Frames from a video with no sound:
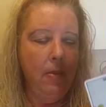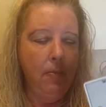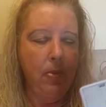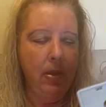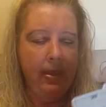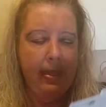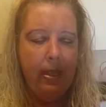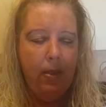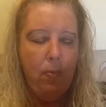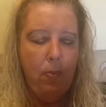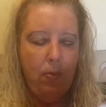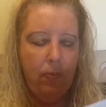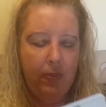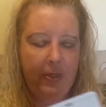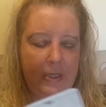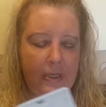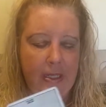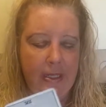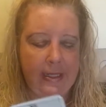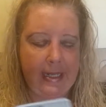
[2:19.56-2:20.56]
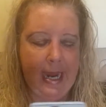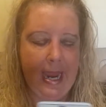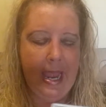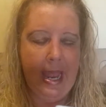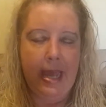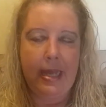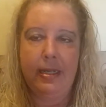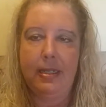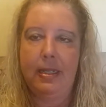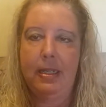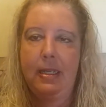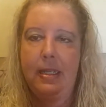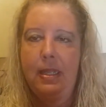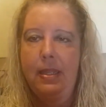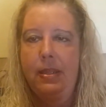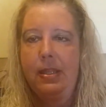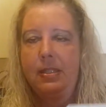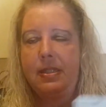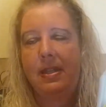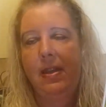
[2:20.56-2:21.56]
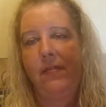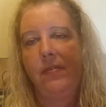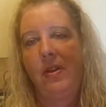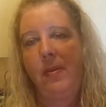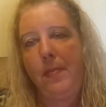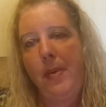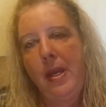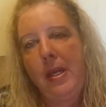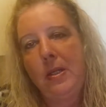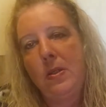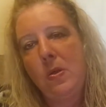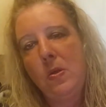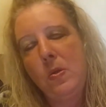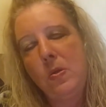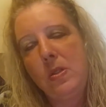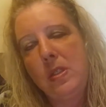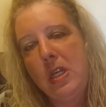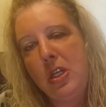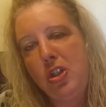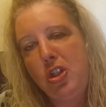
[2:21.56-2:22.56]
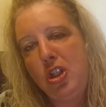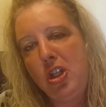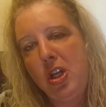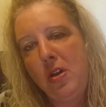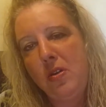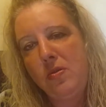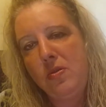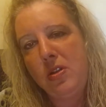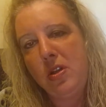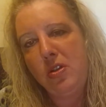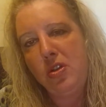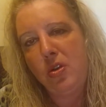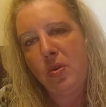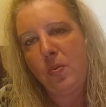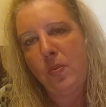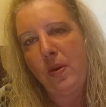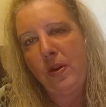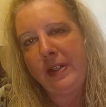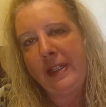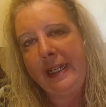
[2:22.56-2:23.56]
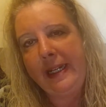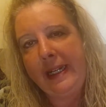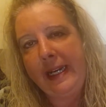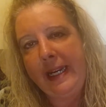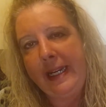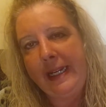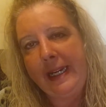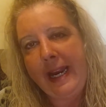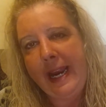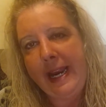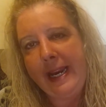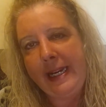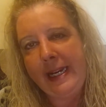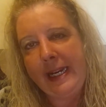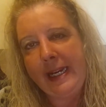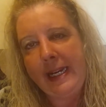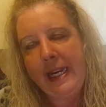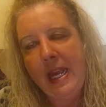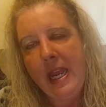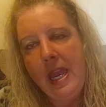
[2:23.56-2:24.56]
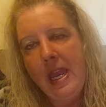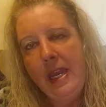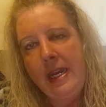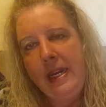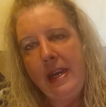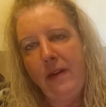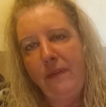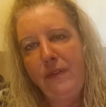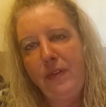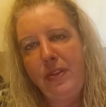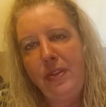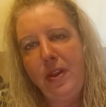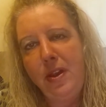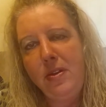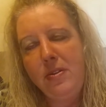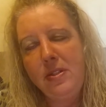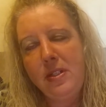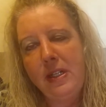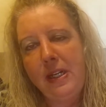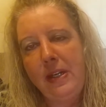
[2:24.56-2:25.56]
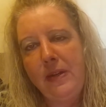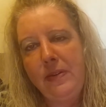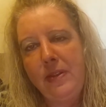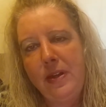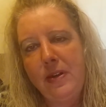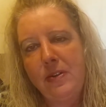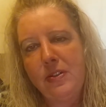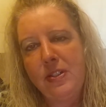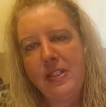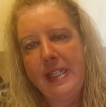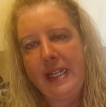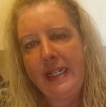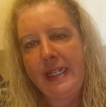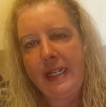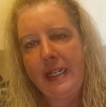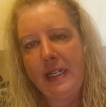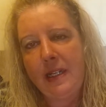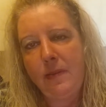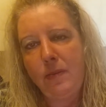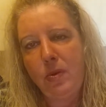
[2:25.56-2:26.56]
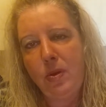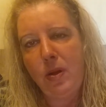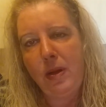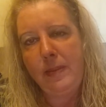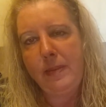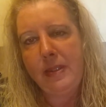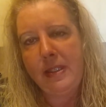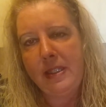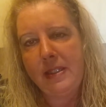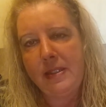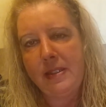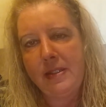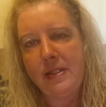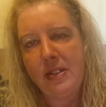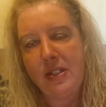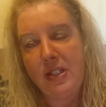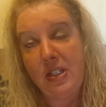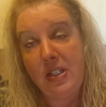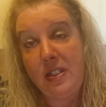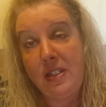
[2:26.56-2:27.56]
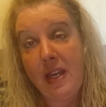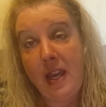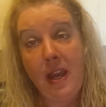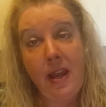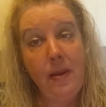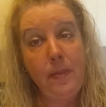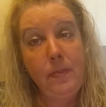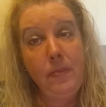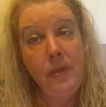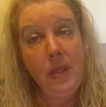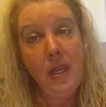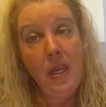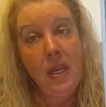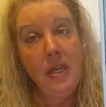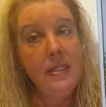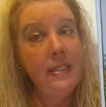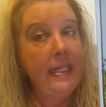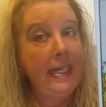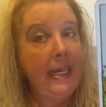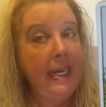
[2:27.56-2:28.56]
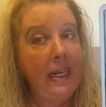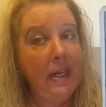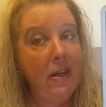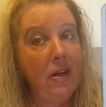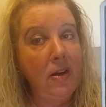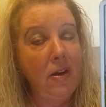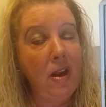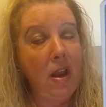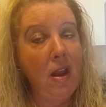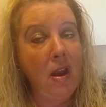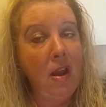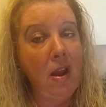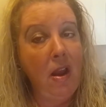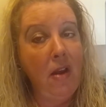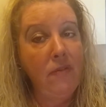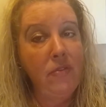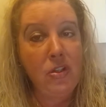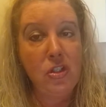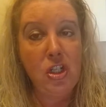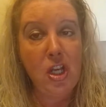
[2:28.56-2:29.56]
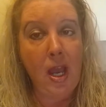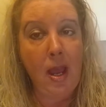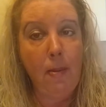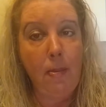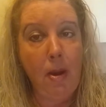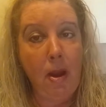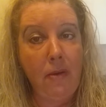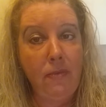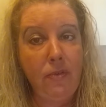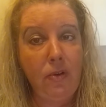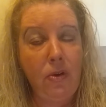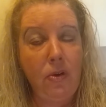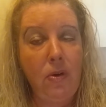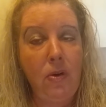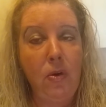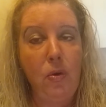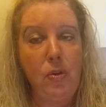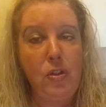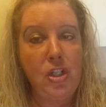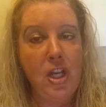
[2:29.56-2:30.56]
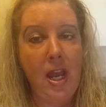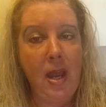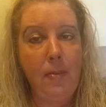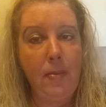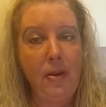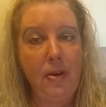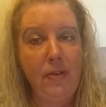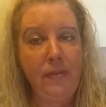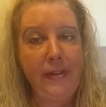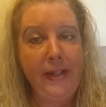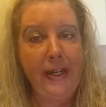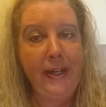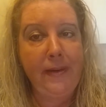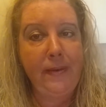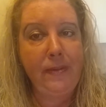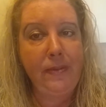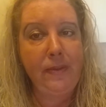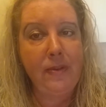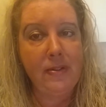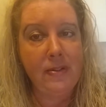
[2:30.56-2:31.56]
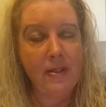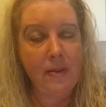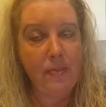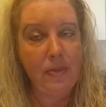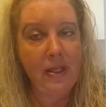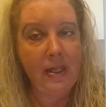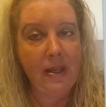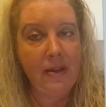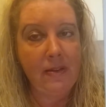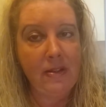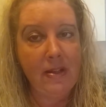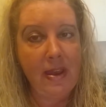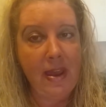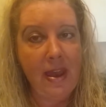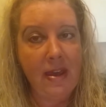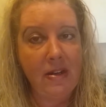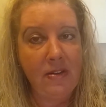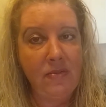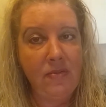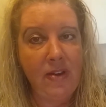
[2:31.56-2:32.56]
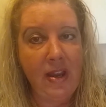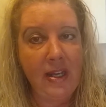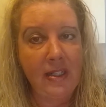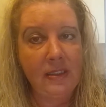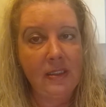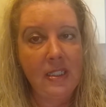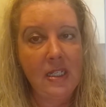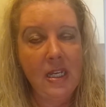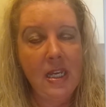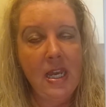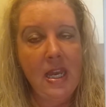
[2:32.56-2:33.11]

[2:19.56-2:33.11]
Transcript: But then when we look at the Seven of Pentacles, it shows that you're working and gaining. Now, for those of you that are seeking employment, this is a good time to hear of a job offer or job interview, something of that effect.